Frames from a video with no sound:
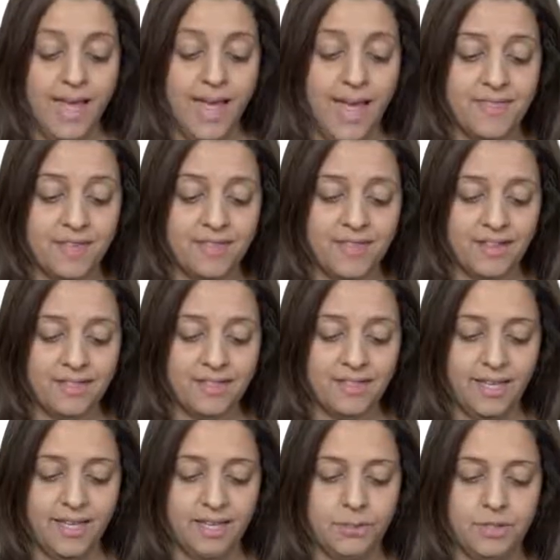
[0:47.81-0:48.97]
And then finally
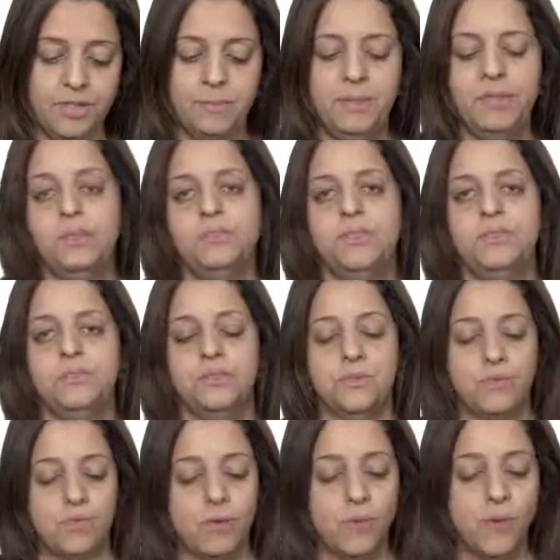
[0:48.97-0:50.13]
here, the mean will be 2.
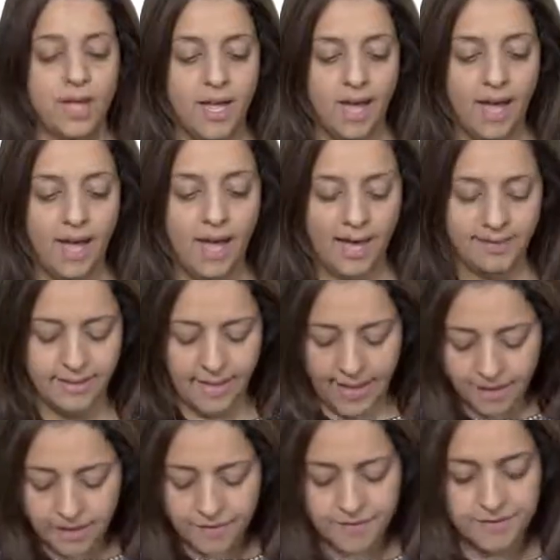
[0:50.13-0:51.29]
So at the
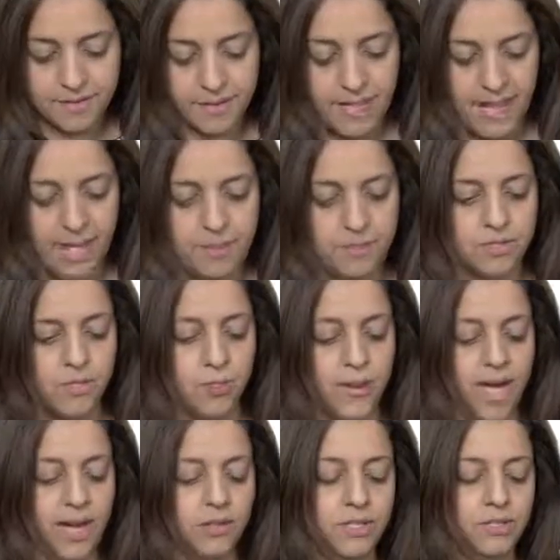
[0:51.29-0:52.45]
end of the game, so we
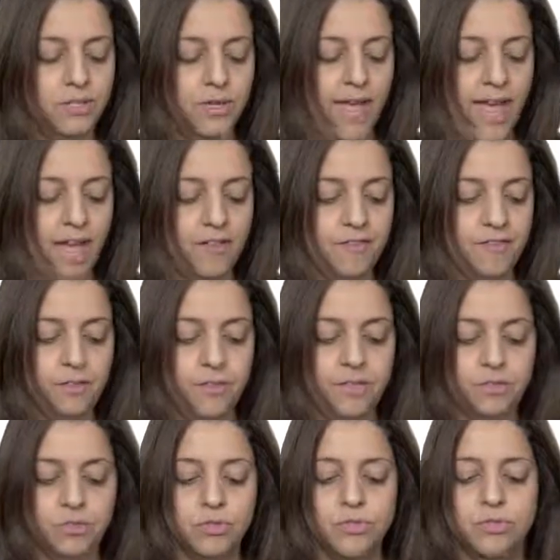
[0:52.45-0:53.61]
are going to have 3,
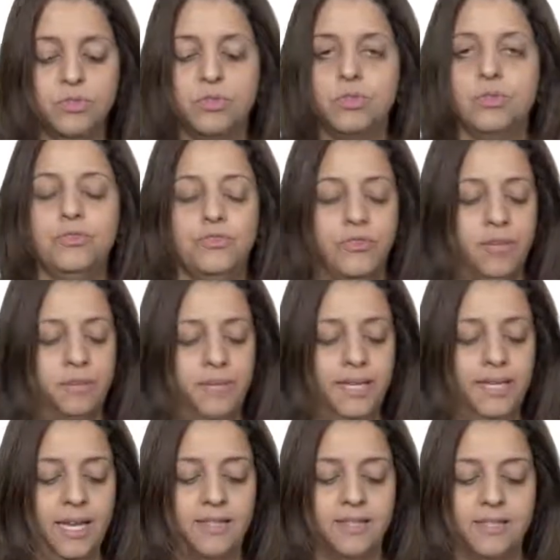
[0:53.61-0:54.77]
2, 2 for
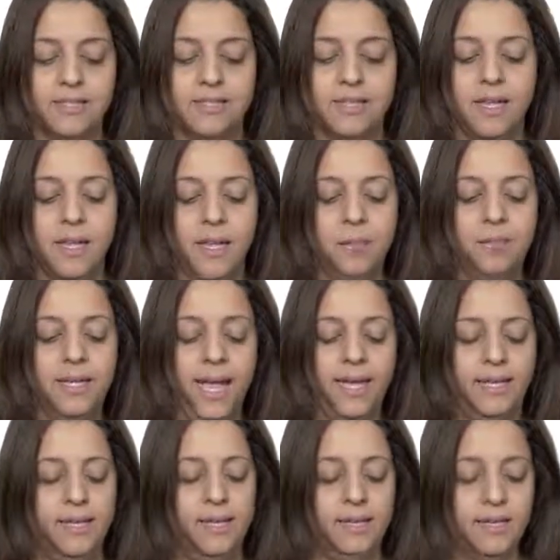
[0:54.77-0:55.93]
mean at this ply
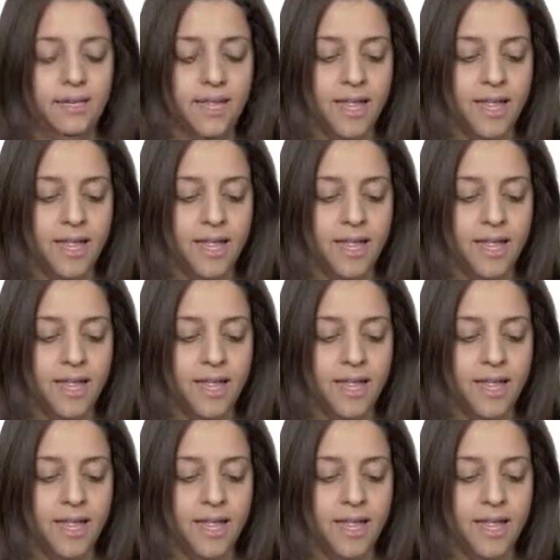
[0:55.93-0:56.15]
here.